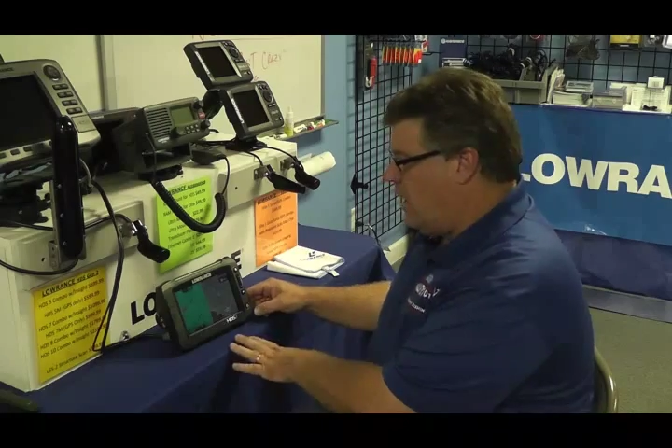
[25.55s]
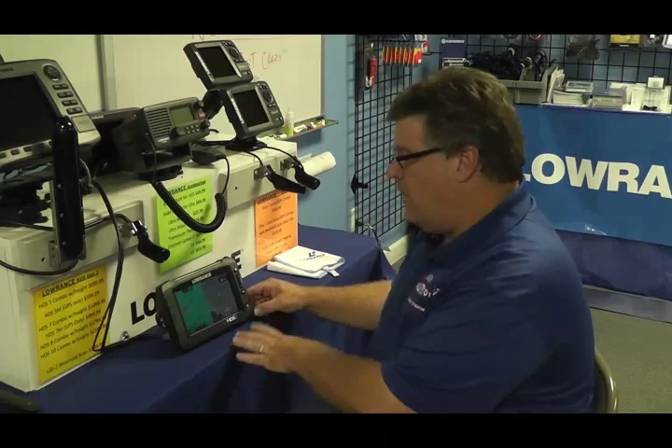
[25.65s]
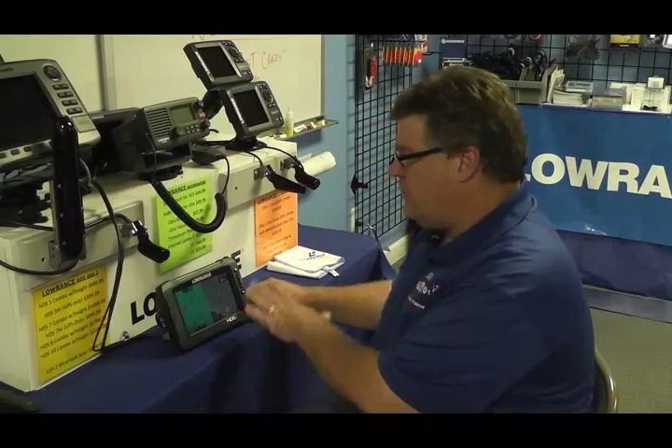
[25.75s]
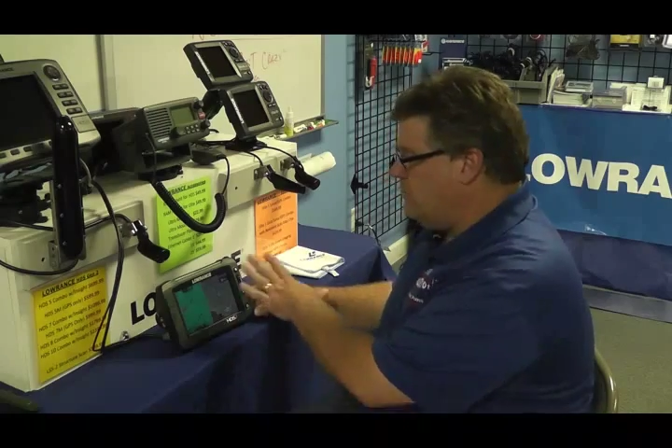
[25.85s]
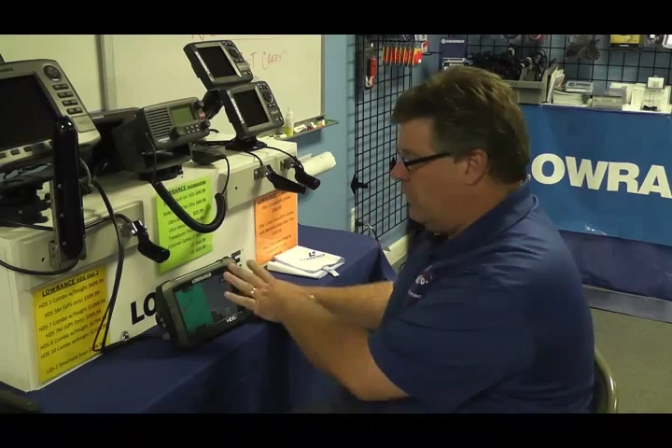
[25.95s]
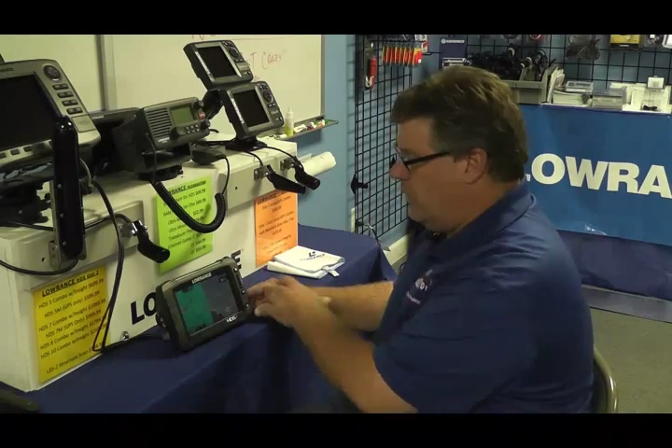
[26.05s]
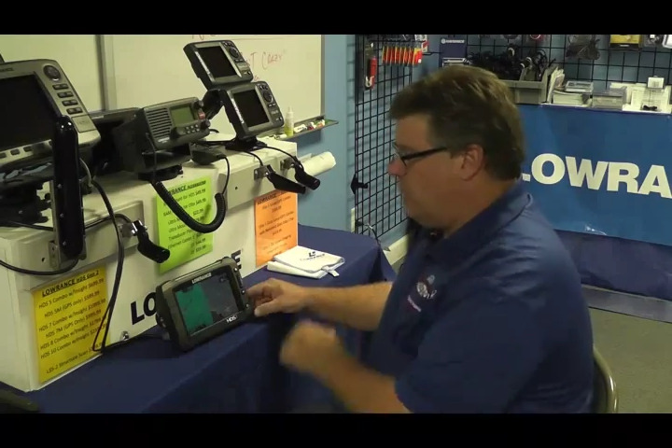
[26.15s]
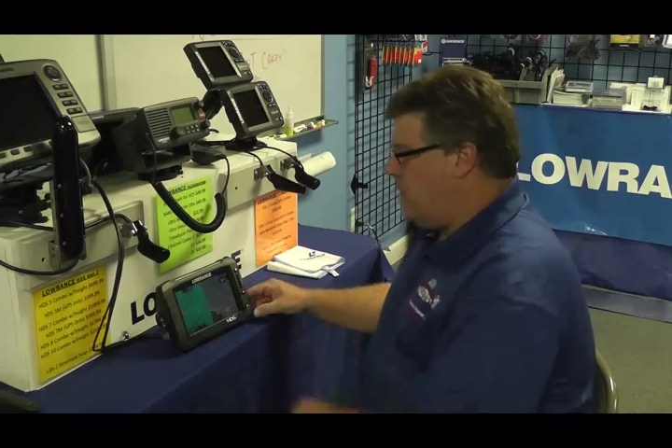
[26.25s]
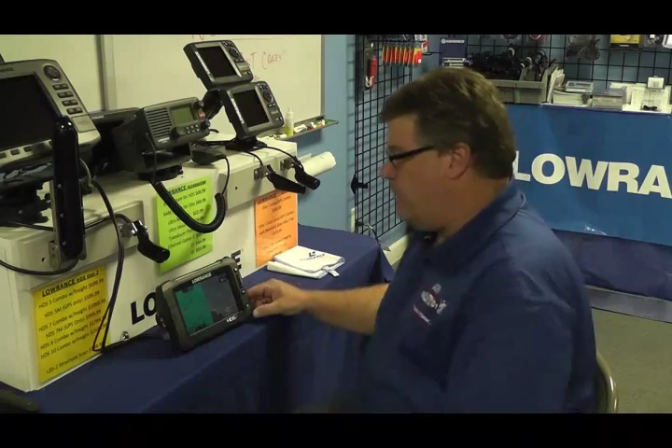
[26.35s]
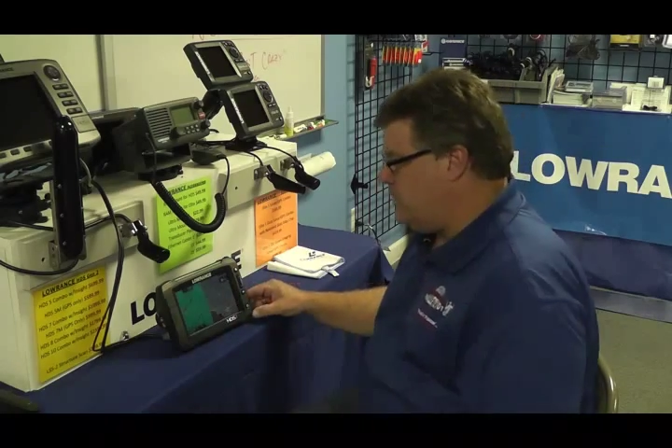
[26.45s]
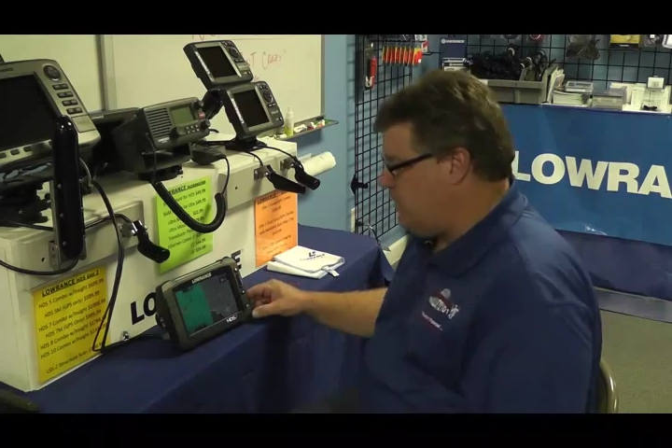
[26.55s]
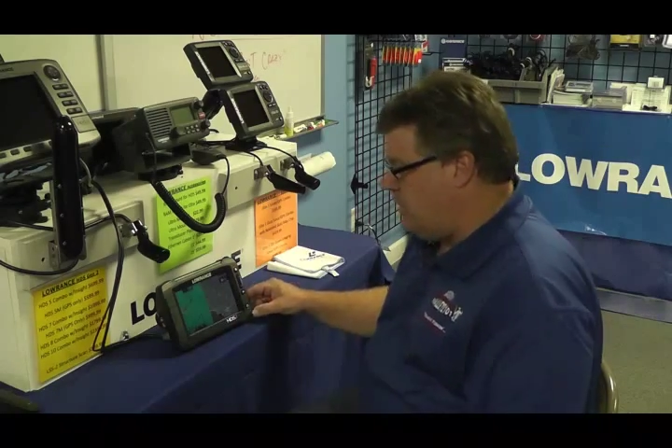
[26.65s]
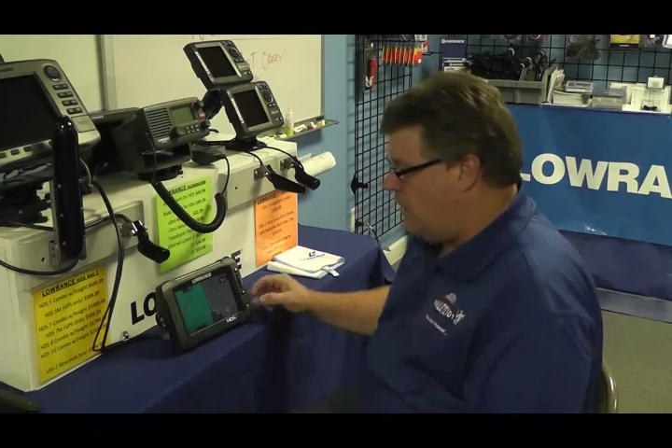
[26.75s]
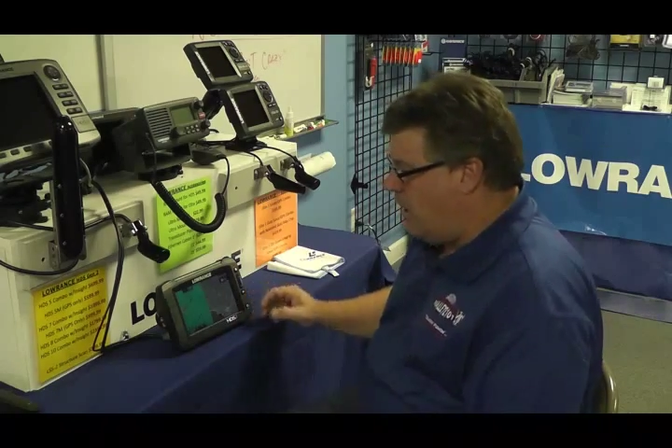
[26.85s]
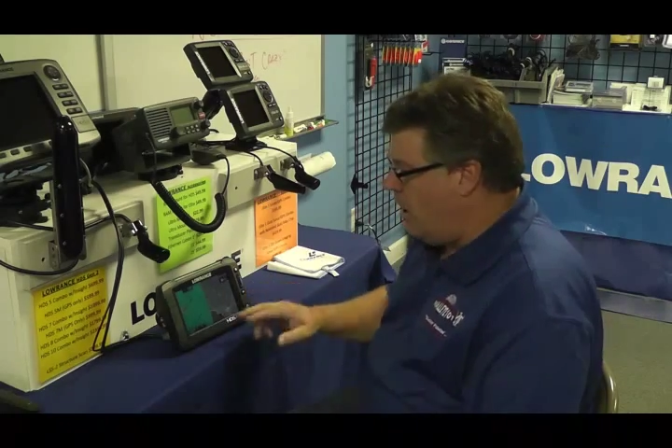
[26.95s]
option built into my
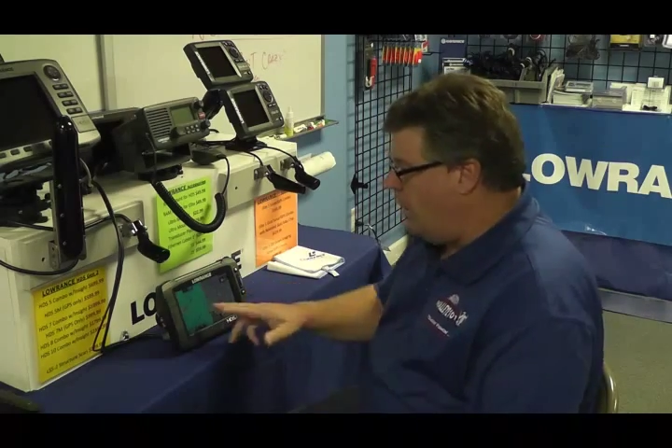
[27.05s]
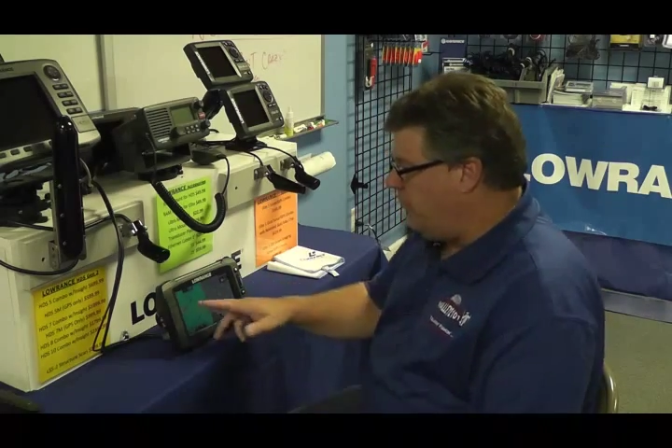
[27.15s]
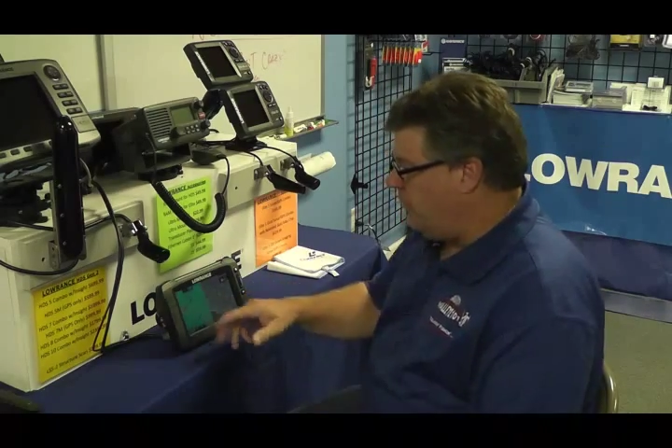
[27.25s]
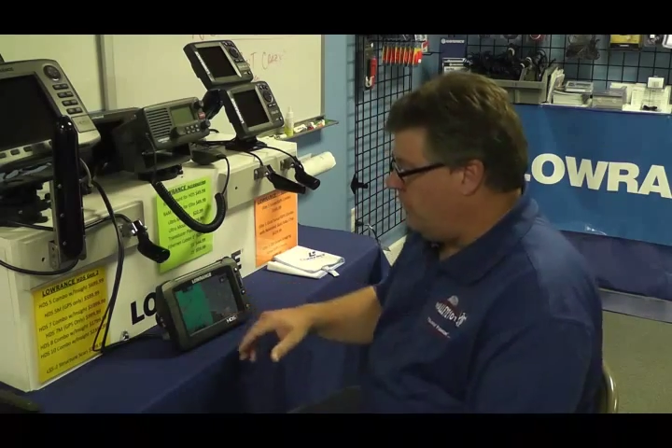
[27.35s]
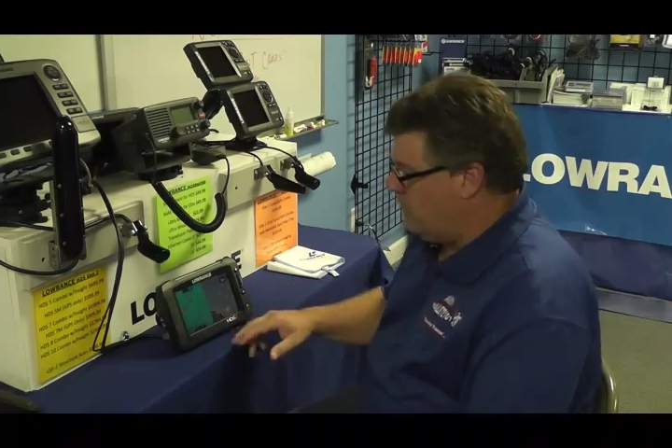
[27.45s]
machine, and I also am